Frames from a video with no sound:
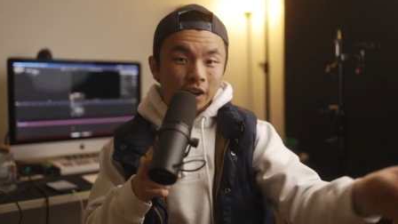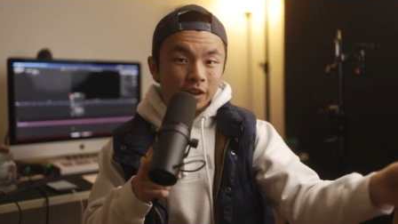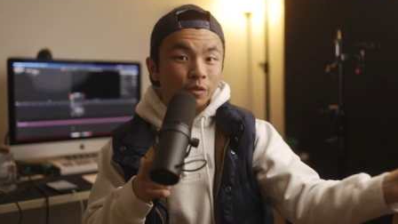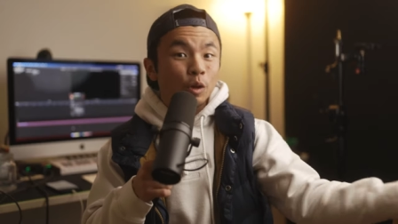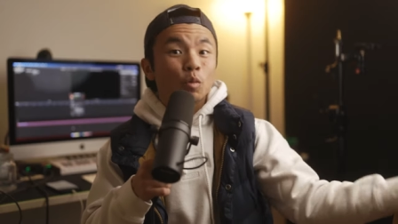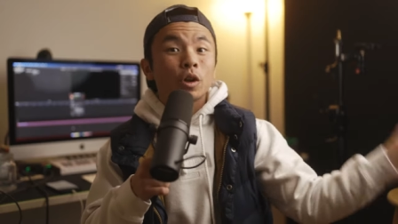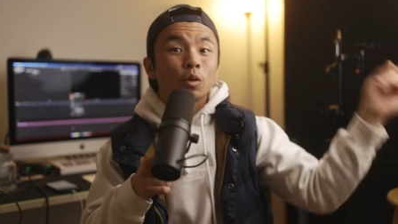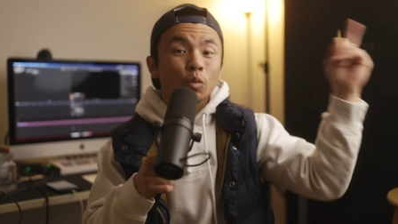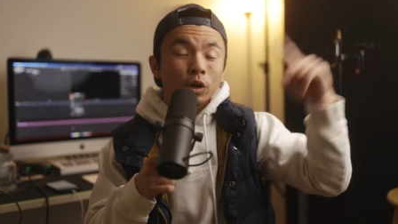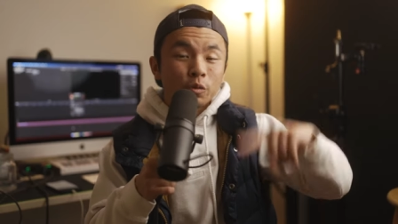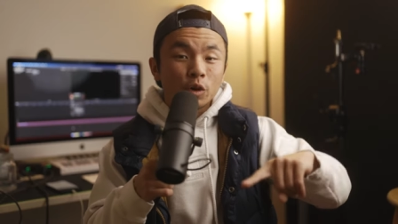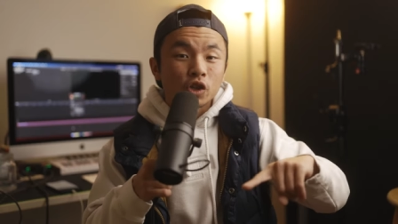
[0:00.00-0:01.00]
And if they want to
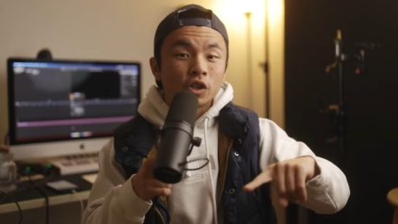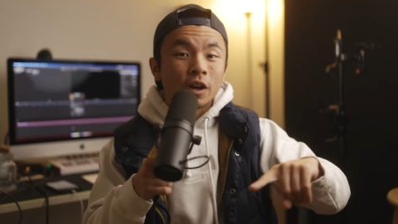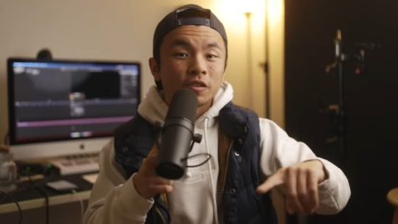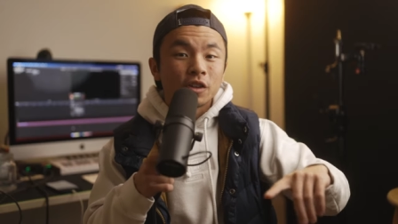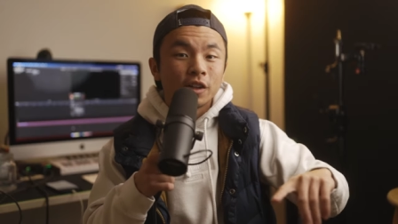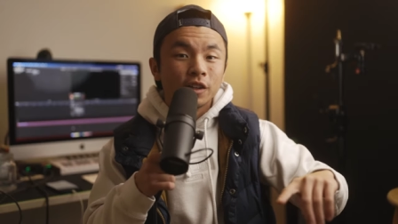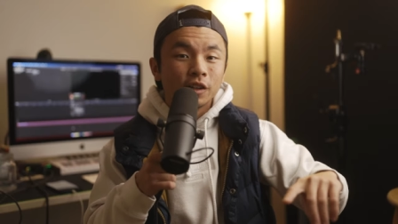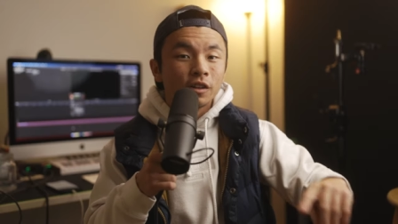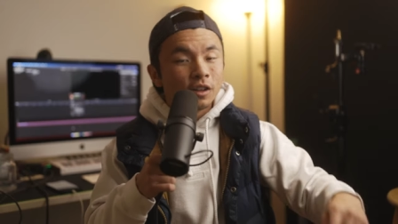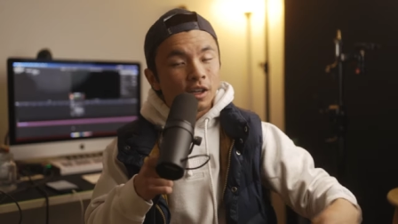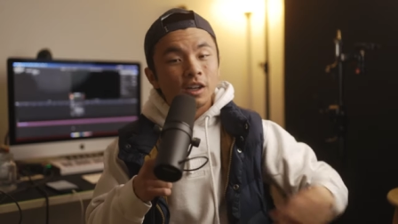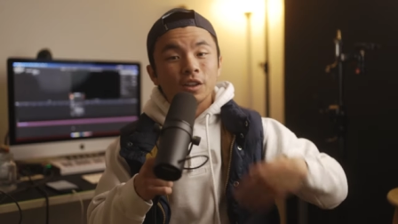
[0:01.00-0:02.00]
refresh it after that
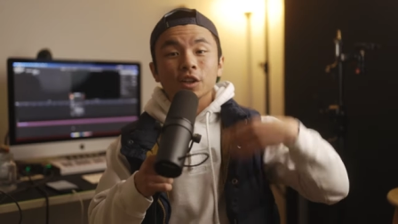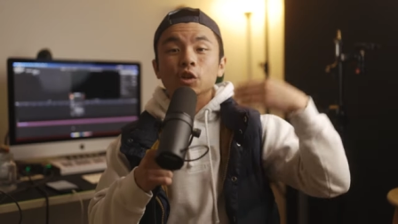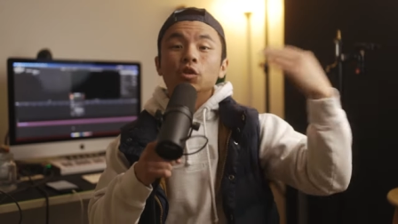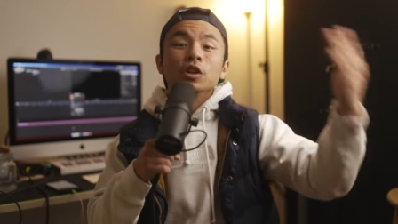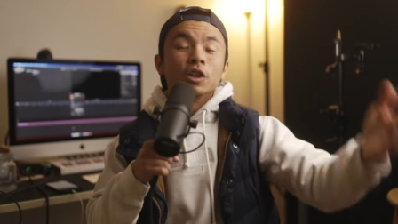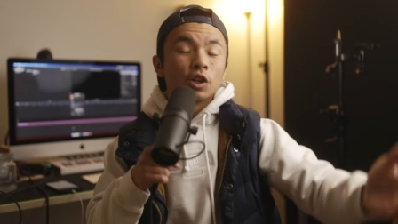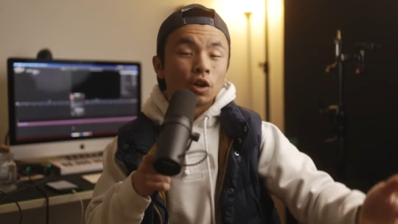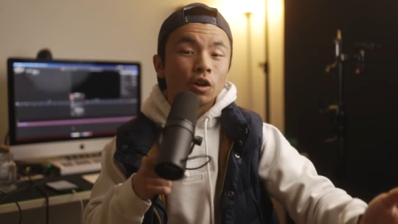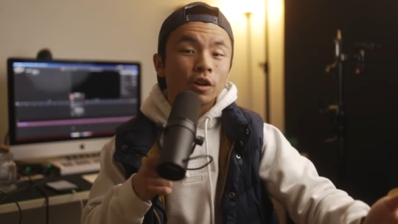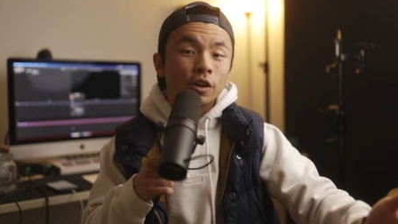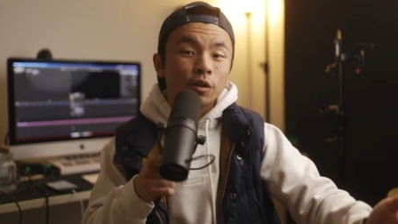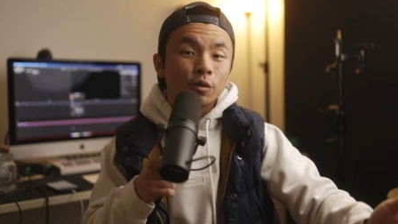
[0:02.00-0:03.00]
year, then you can
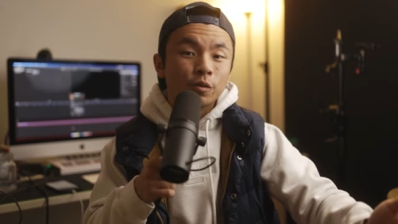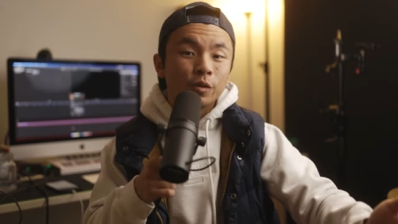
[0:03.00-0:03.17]
incur another